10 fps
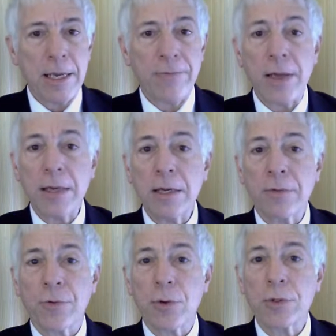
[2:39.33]
If any
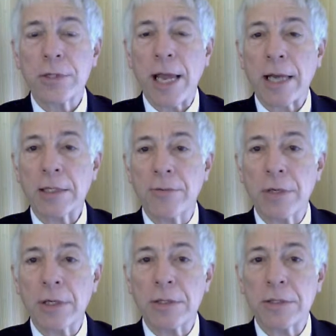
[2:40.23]
of those
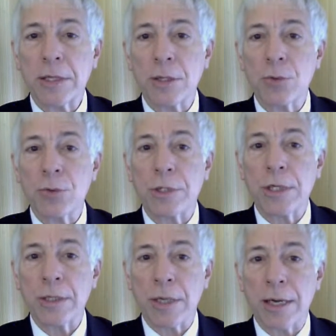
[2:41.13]
activities that you
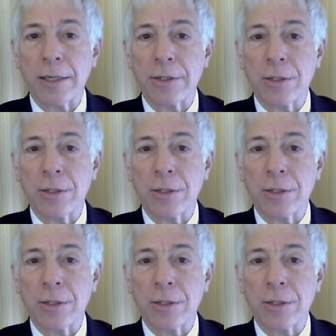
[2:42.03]
did not